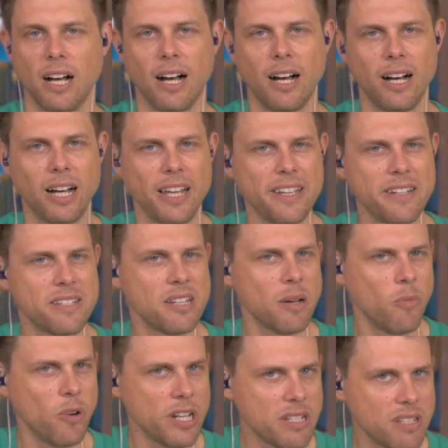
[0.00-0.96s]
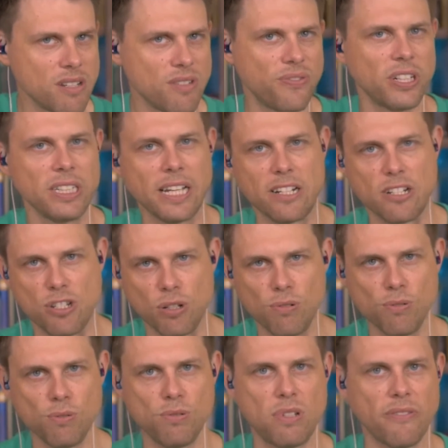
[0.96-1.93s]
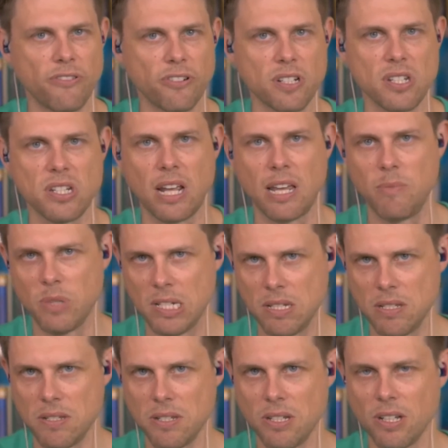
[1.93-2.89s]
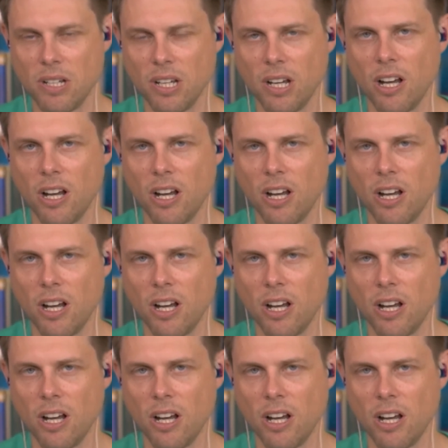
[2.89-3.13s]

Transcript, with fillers: Uh, in some ways, this felt like two different statements.